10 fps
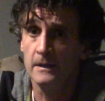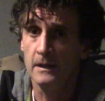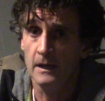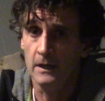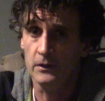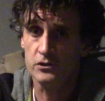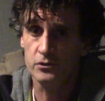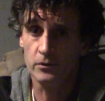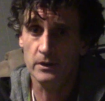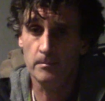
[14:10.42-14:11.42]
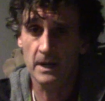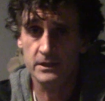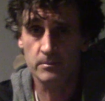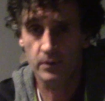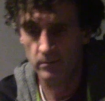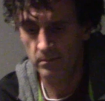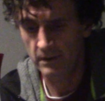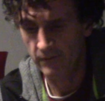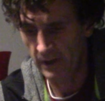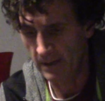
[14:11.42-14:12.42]
and the sooner the better probably
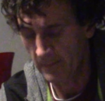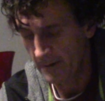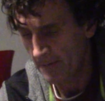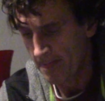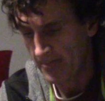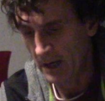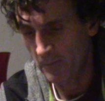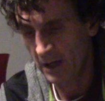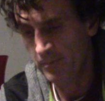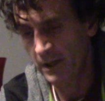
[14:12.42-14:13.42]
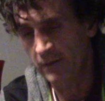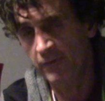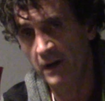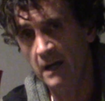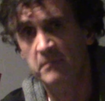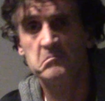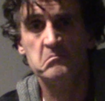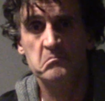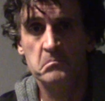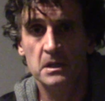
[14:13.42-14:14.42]
for them. That might be unfair,
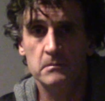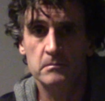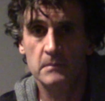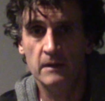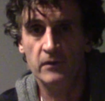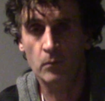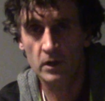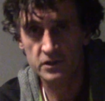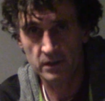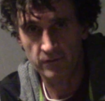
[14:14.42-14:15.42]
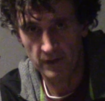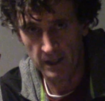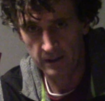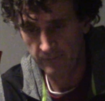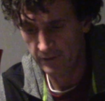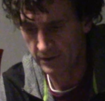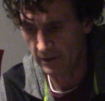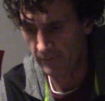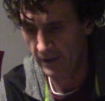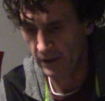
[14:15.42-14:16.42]
but if it was unfair, if it's an
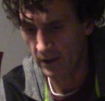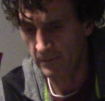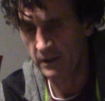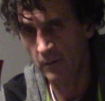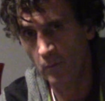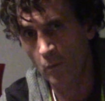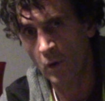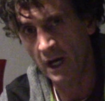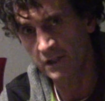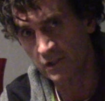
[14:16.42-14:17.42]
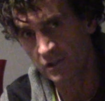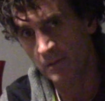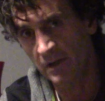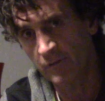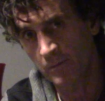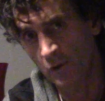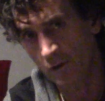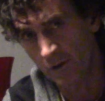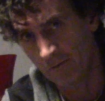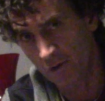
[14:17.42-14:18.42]
unfair comment, then why hasn't somebody from
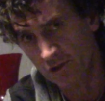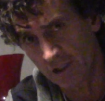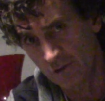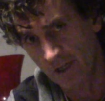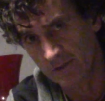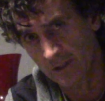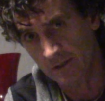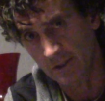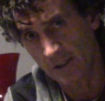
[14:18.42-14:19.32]
York University addressed this?